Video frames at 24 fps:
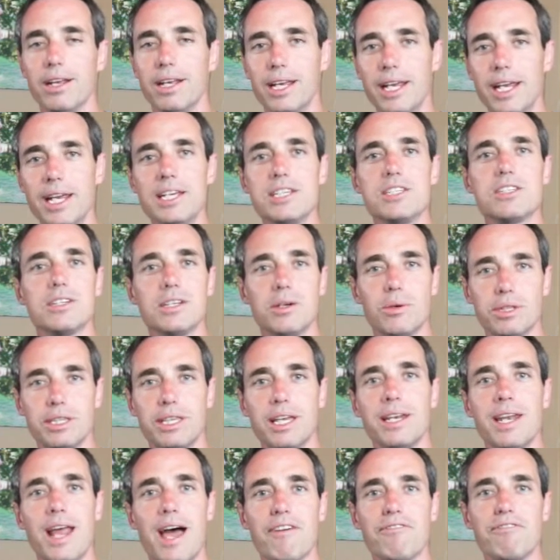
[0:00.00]
easily
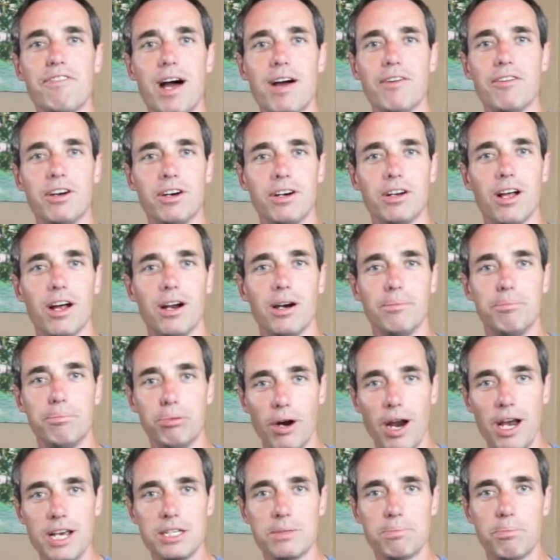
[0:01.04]
within that $500
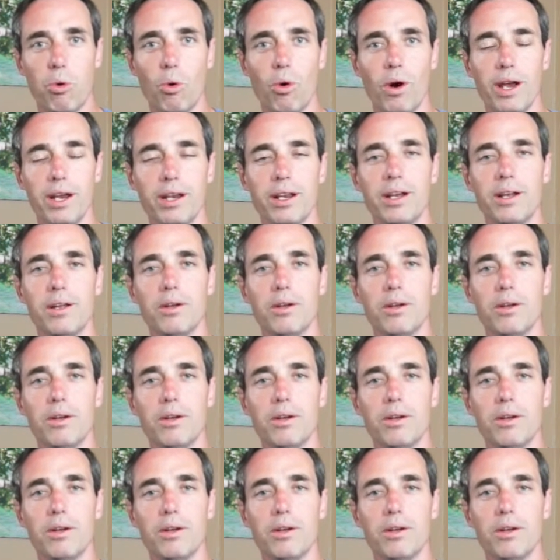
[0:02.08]
price point,